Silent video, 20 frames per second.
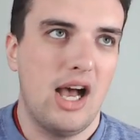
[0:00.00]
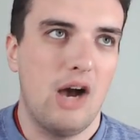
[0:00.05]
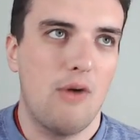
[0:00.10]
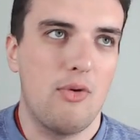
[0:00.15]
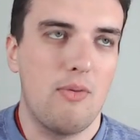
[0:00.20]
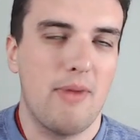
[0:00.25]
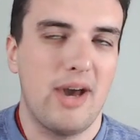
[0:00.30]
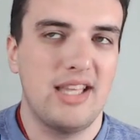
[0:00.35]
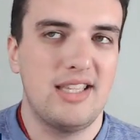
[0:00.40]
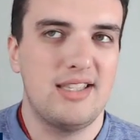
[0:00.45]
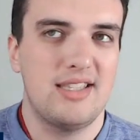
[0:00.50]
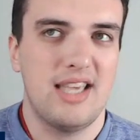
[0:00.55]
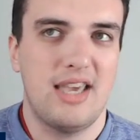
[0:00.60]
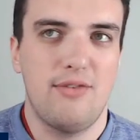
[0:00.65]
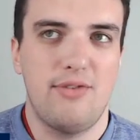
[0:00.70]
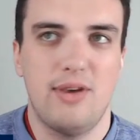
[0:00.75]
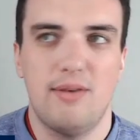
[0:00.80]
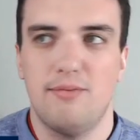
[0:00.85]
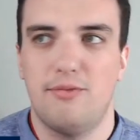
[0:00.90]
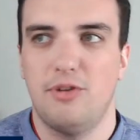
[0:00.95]
We might
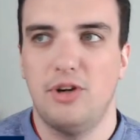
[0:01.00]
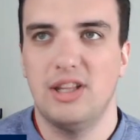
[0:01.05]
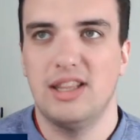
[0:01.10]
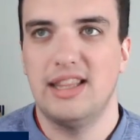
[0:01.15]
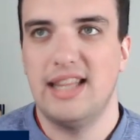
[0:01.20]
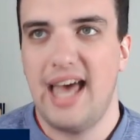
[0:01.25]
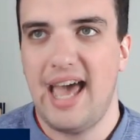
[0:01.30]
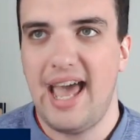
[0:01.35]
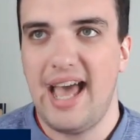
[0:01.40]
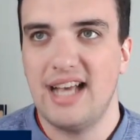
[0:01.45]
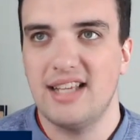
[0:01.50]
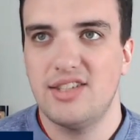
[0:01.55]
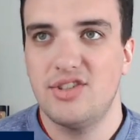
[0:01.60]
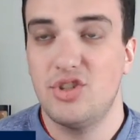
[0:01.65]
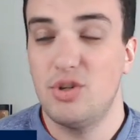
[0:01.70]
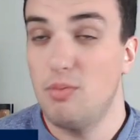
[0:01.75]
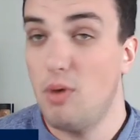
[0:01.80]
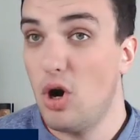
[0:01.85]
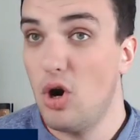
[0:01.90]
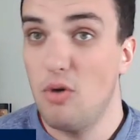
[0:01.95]
save him for last.
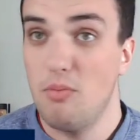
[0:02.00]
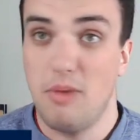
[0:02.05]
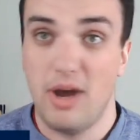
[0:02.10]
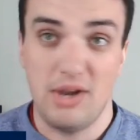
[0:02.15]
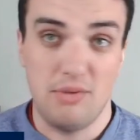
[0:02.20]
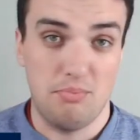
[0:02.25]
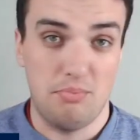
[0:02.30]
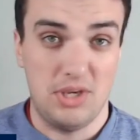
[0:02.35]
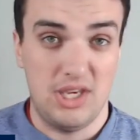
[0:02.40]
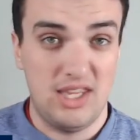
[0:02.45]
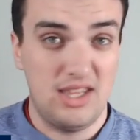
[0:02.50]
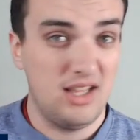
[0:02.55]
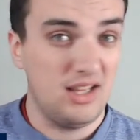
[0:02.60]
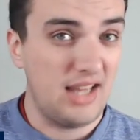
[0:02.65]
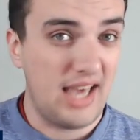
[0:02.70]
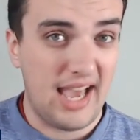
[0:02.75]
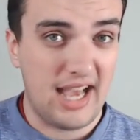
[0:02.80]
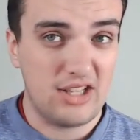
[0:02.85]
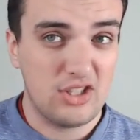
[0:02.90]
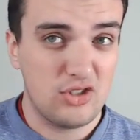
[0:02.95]
Tomorrow might be the
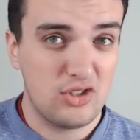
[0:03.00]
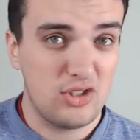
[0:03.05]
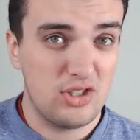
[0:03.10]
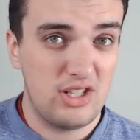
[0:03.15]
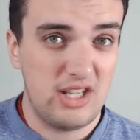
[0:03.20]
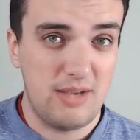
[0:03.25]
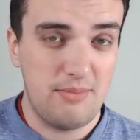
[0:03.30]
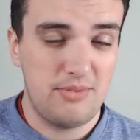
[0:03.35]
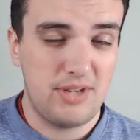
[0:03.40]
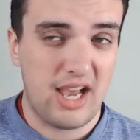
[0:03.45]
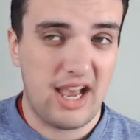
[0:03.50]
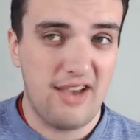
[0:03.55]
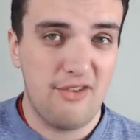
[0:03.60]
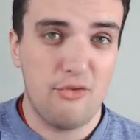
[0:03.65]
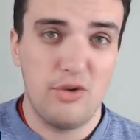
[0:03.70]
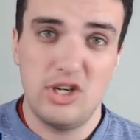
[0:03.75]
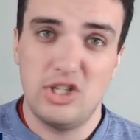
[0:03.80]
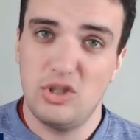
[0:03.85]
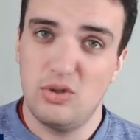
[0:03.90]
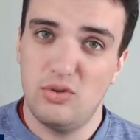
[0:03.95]
last deep dive
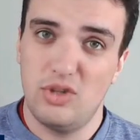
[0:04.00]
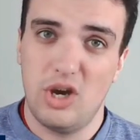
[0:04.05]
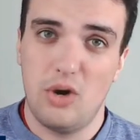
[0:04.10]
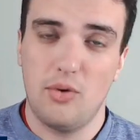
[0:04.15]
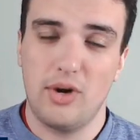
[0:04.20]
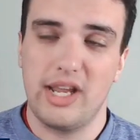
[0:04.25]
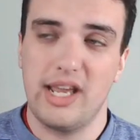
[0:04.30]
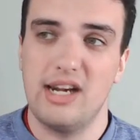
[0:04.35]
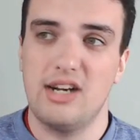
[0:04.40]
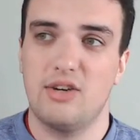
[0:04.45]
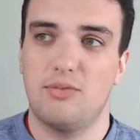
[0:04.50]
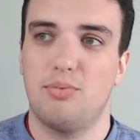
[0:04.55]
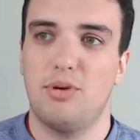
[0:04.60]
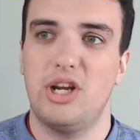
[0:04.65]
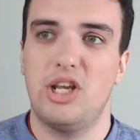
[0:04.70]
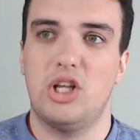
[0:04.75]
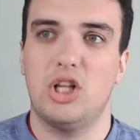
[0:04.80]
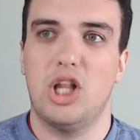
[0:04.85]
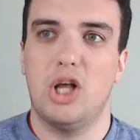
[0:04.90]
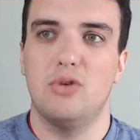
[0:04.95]
we do, though. We're getting
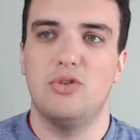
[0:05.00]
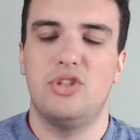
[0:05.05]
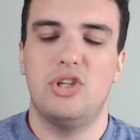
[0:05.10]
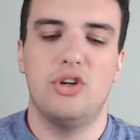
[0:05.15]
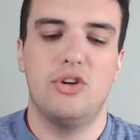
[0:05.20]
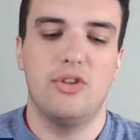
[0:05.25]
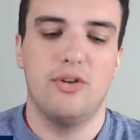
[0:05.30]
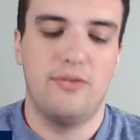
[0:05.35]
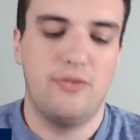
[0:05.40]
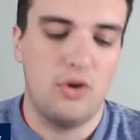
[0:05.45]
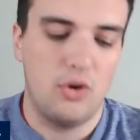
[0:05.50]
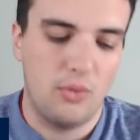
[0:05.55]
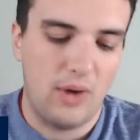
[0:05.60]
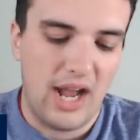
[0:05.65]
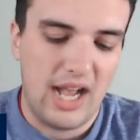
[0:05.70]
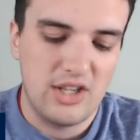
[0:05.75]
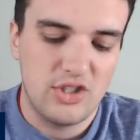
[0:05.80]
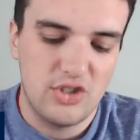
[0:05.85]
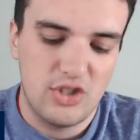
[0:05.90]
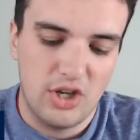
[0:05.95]
pretty close here to the full
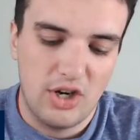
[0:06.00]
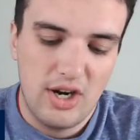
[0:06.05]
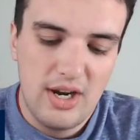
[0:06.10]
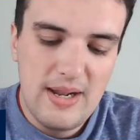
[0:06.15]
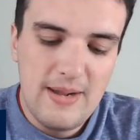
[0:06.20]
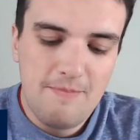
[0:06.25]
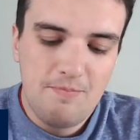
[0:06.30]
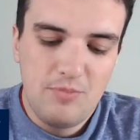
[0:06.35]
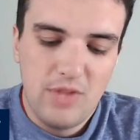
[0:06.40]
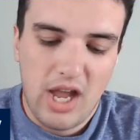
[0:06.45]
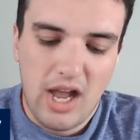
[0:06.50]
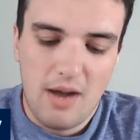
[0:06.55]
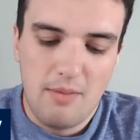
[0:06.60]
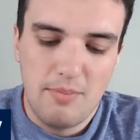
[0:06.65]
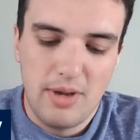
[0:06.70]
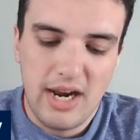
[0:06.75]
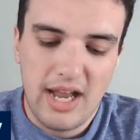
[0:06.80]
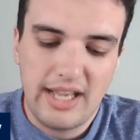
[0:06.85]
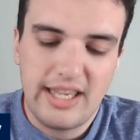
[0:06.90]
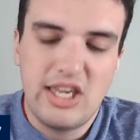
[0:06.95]
roster.
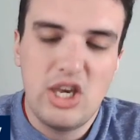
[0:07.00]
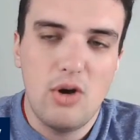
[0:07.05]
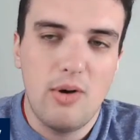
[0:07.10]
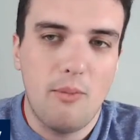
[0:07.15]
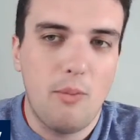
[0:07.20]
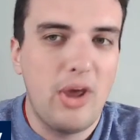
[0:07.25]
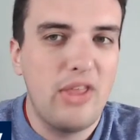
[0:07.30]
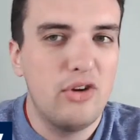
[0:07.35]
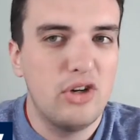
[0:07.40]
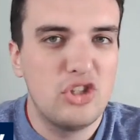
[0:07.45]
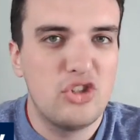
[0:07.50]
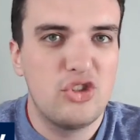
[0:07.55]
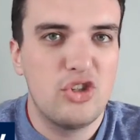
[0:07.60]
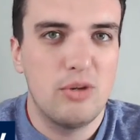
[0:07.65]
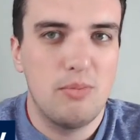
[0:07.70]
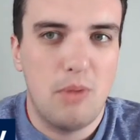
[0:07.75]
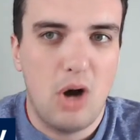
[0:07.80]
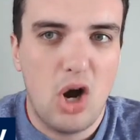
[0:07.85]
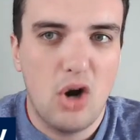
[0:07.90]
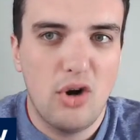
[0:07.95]
But Akil, whether it's
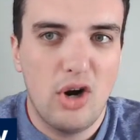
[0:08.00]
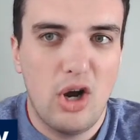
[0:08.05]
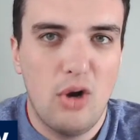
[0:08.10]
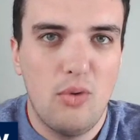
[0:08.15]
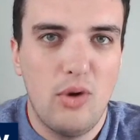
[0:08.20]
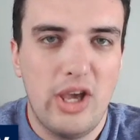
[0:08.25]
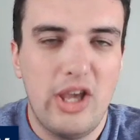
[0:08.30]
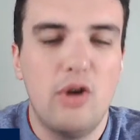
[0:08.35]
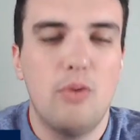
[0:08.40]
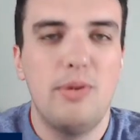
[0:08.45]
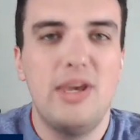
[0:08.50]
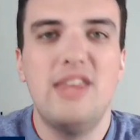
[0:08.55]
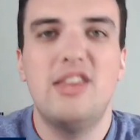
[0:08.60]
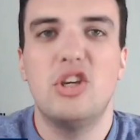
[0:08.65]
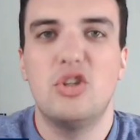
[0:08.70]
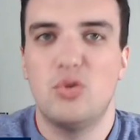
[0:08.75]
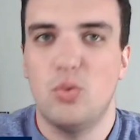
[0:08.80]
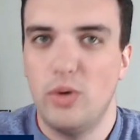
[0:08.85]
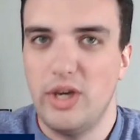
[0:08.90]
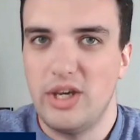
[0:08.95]
tomorrow, it'll be
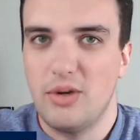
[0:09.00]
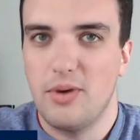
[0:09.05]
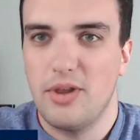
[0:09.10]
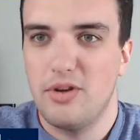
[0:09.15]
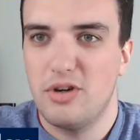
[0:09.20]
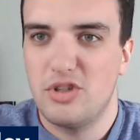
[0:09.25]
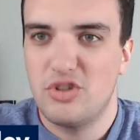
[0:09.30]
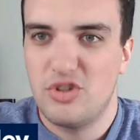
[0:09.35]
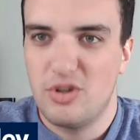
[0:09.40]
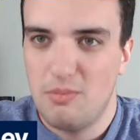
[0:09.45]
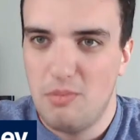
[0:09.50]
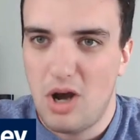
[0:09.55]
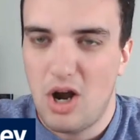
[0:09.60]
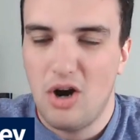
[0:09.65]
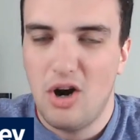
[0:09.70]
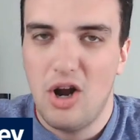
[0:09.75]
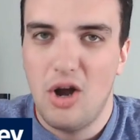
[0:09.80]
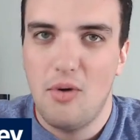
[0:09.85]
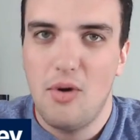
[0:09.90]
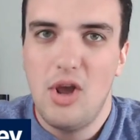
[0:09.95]
this week. Whether it's
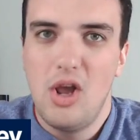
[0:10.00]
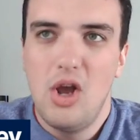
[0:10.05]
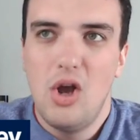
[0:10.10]
tomorrow